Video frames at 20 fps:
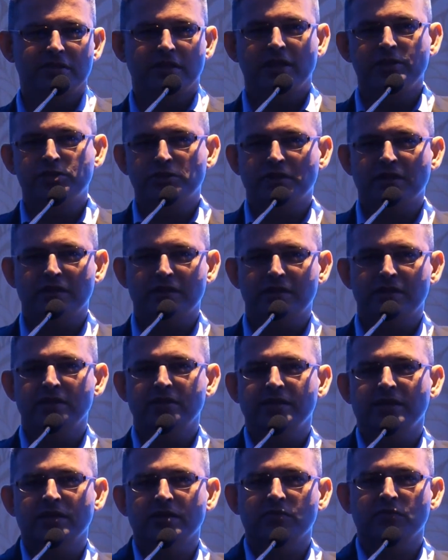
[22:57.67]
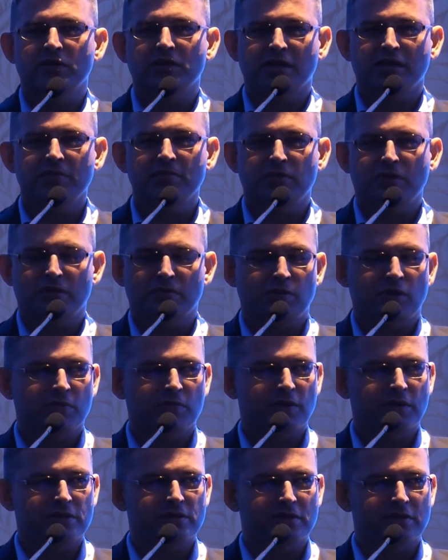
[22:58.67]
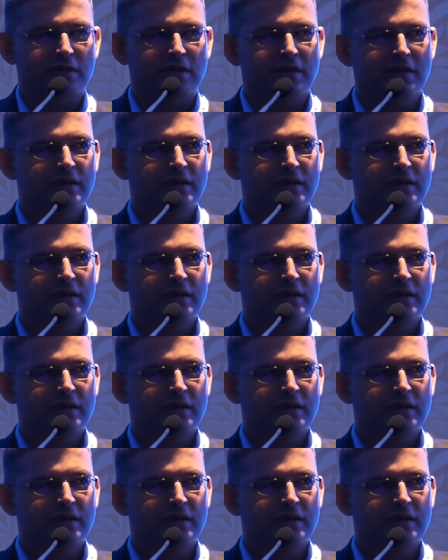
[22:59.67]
educated, young working population.